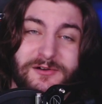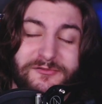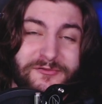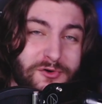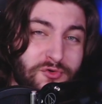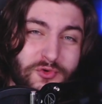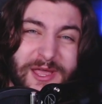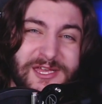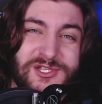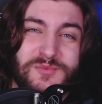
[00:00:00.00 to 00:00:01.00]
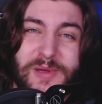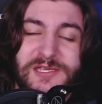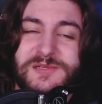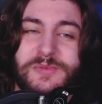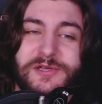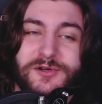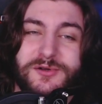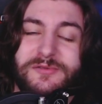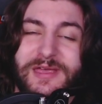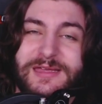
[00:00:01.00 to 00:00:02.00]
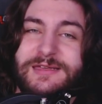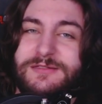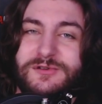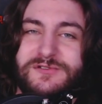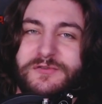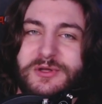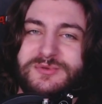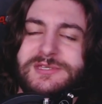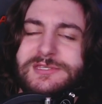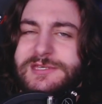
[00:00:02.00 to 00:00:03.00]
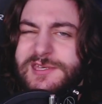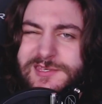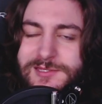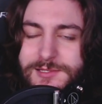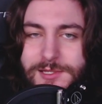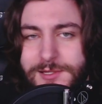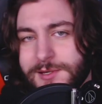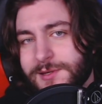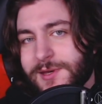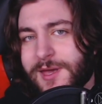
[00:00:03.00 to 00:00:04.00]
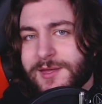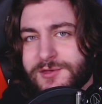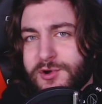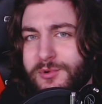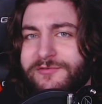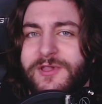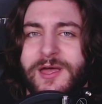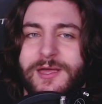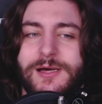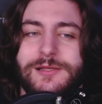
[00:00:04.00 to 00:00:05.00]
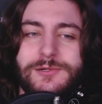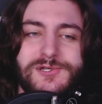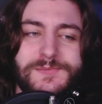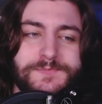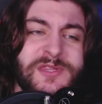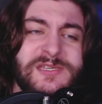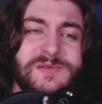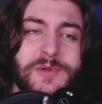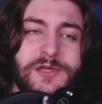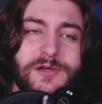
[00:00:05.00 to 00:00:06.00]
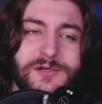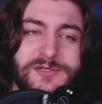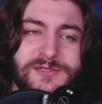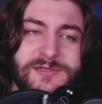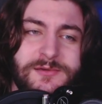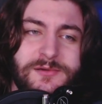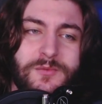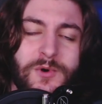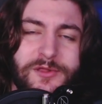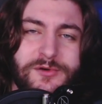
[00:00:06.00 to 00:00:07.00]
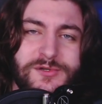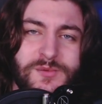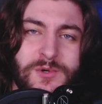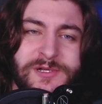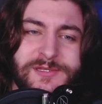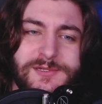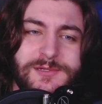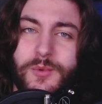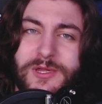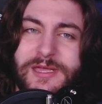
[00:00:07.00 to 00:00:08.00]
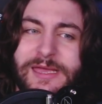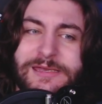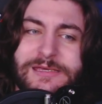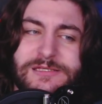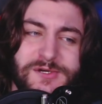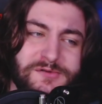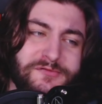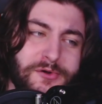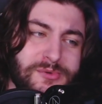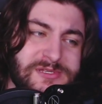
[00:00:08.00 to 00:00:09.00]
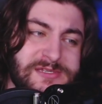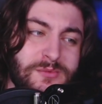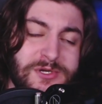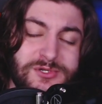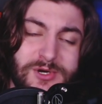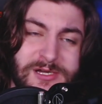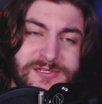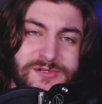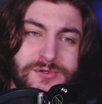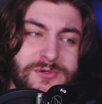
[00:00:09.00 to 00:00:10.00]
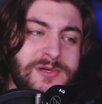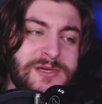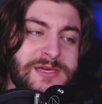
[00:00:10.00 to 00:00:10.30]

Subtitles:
a full range bass speaker, they can hit those frequencies easily, and, you know, with flying colors. But this speaker is one of those ones, it really can't hit certain frequencies, and when it tries to,